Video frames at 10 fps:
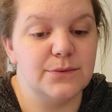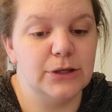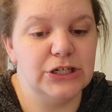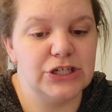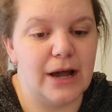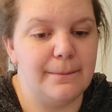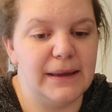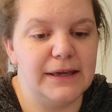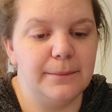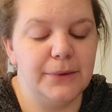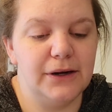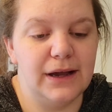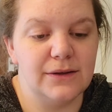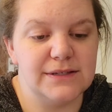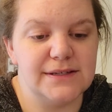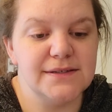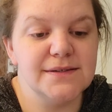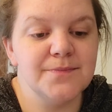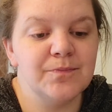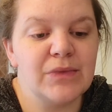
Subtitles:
workshop making birdhouses.